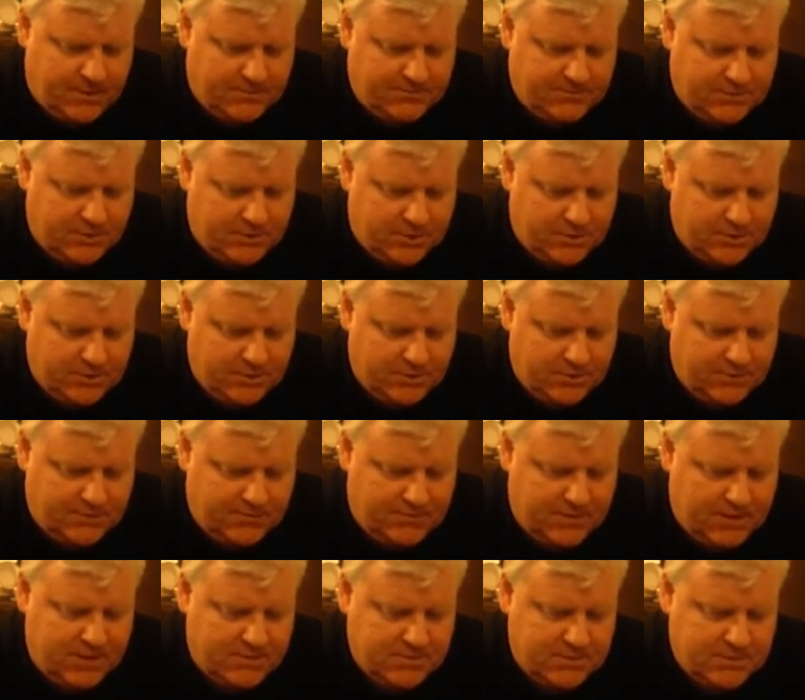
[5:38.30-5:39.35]
I forgot
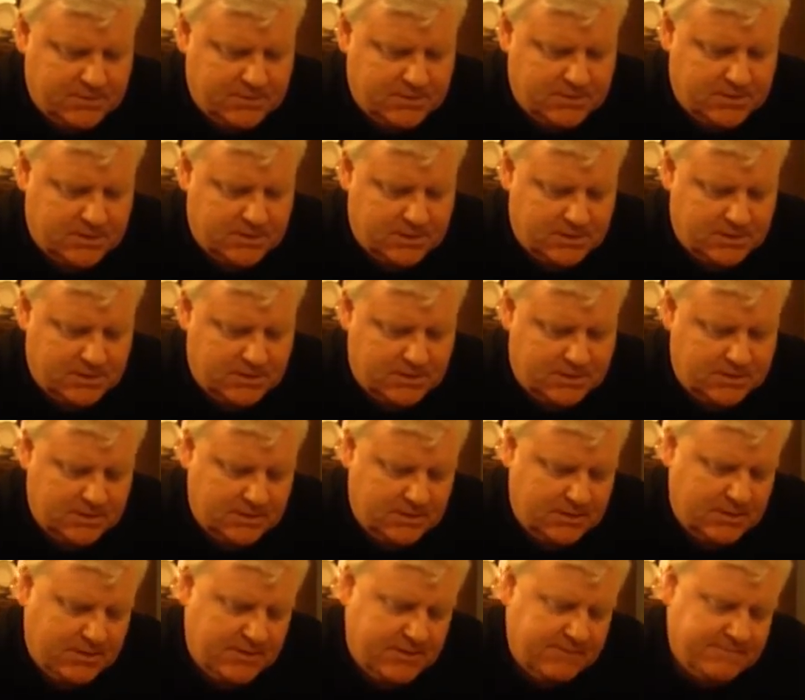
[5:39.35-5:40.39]
the famous
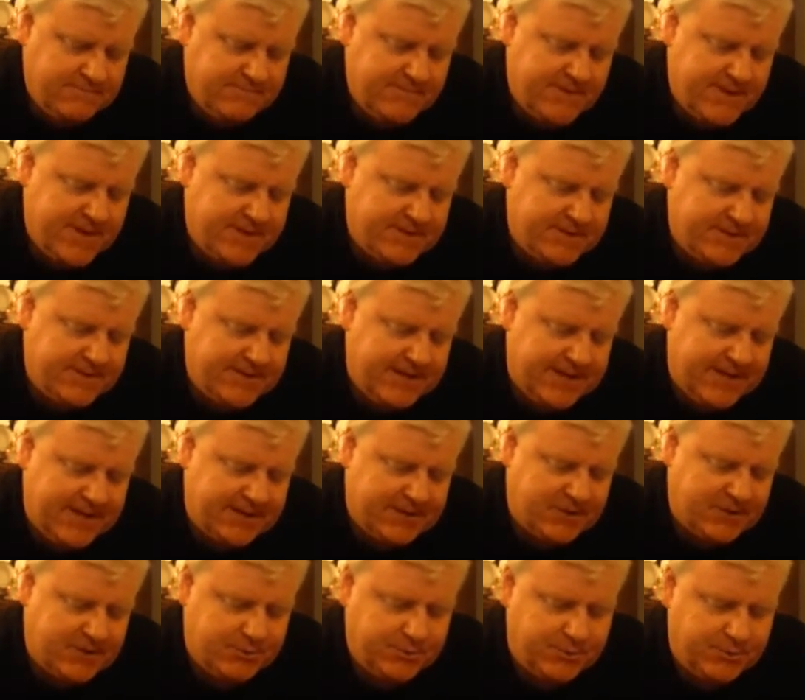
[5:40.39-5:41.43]
Vernon
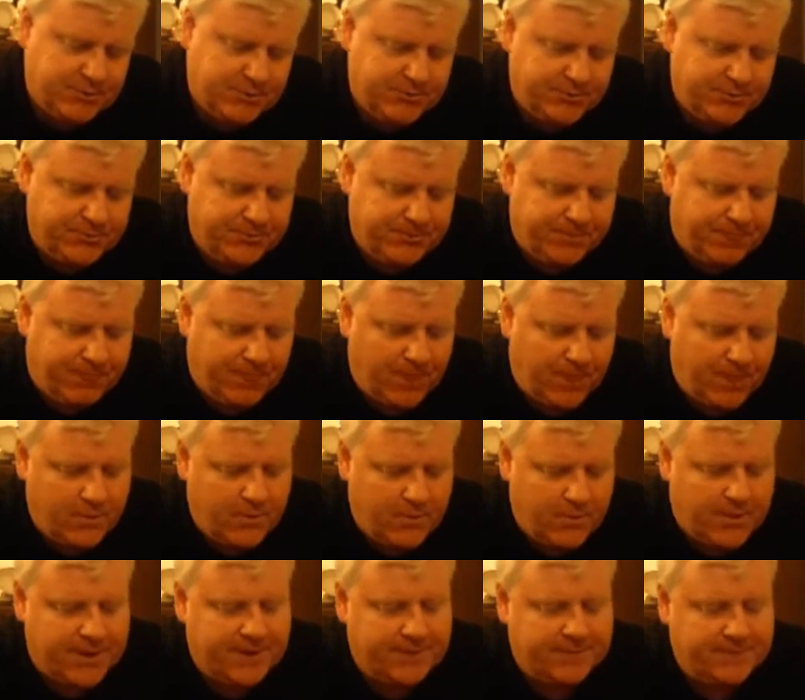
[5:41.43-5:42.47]
add-on move.
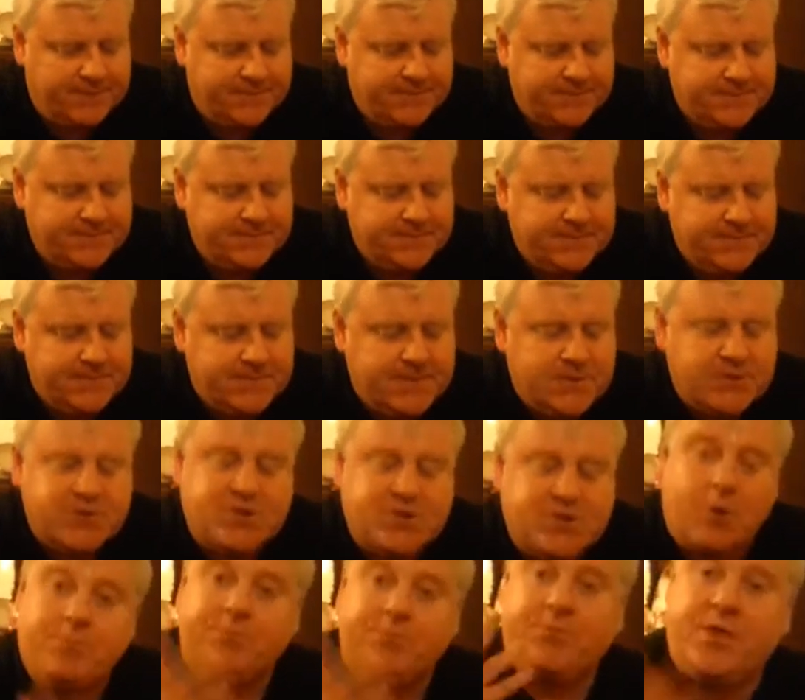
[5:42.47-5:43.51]
Okay,
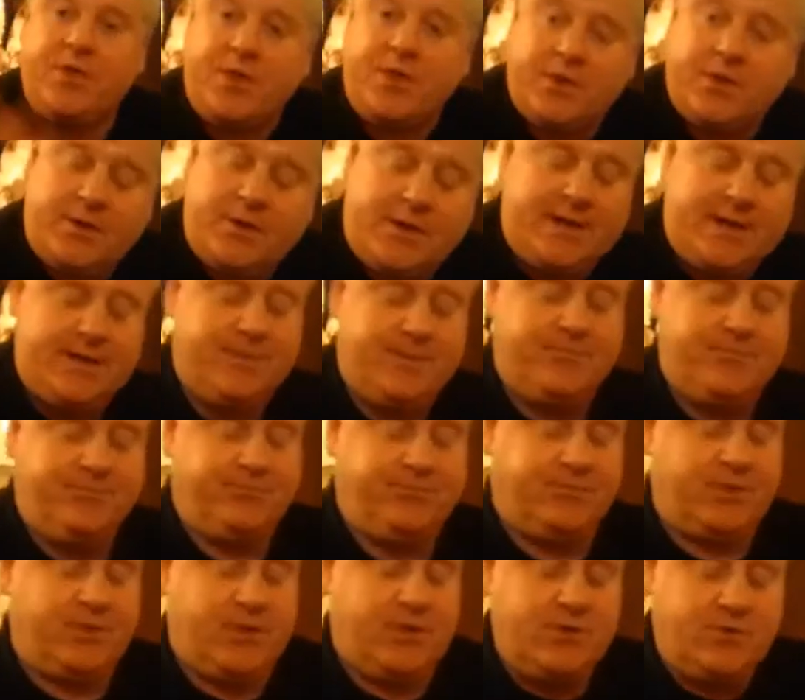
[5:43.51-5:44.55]
so
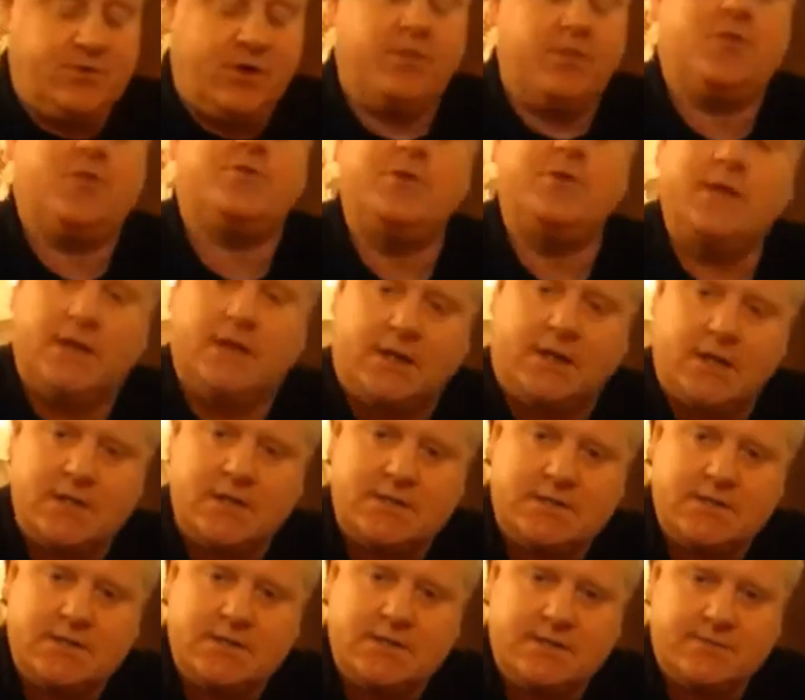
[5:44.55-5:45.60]
you've got the 3
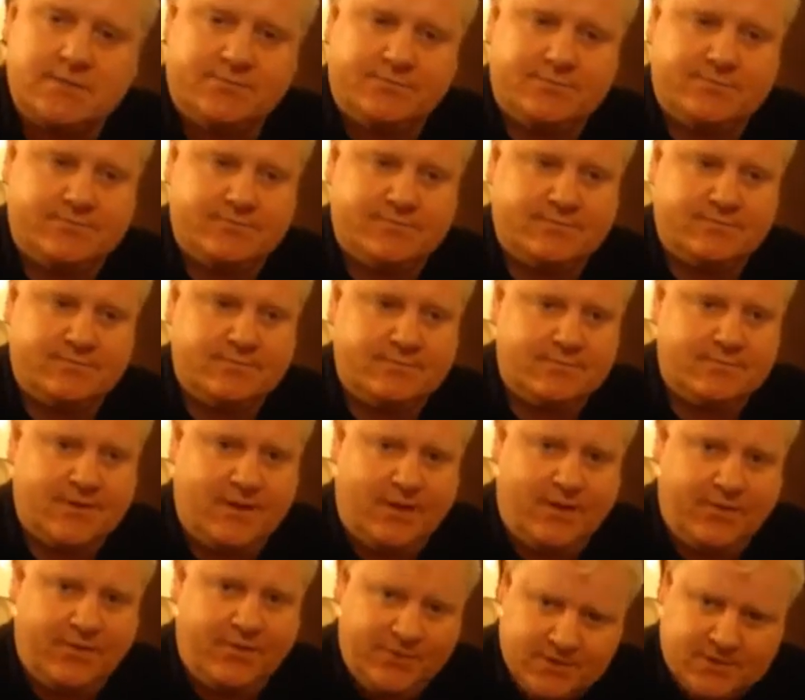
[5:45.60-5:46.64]
cards
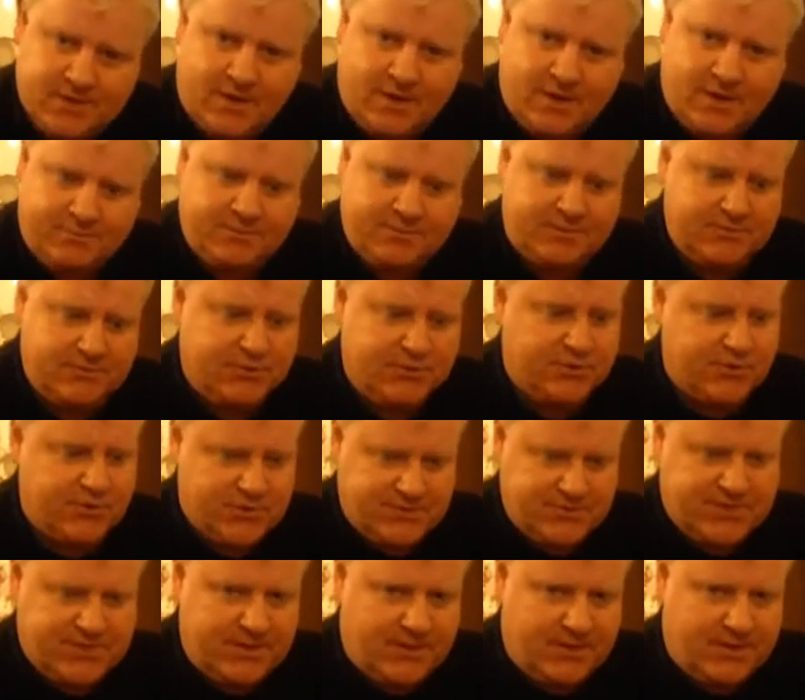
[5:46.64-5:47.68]
on the top, and of
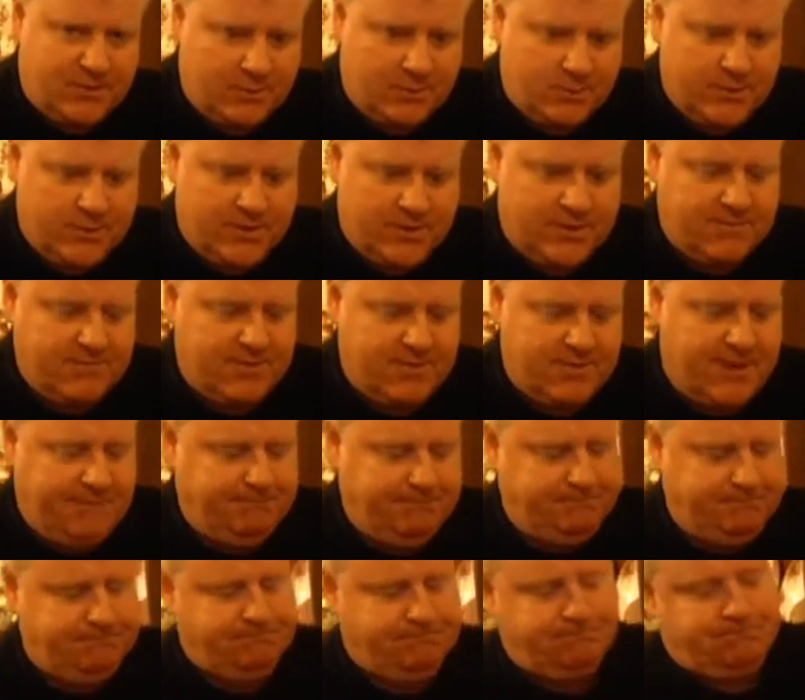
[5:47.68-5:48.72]
course they're not aware of
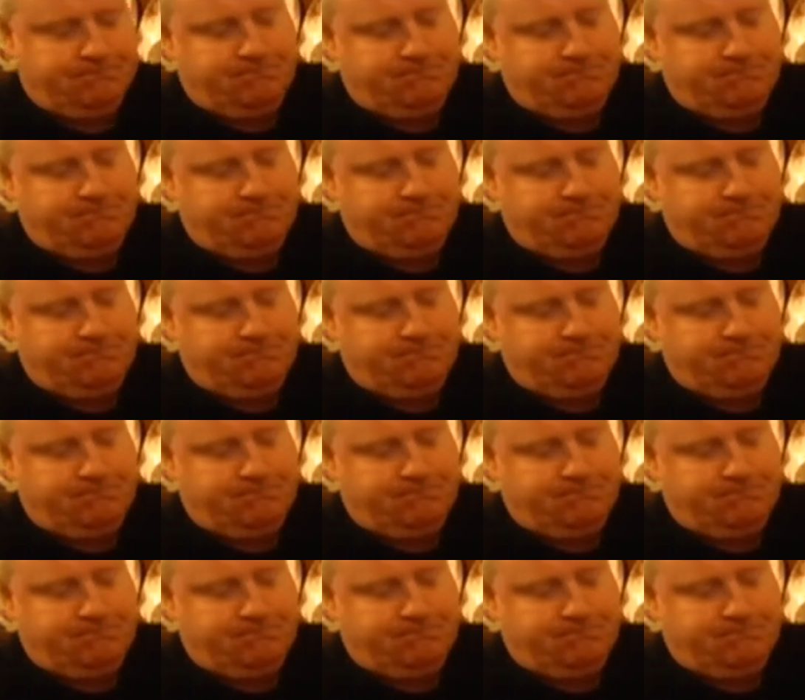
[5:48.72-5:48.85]
that.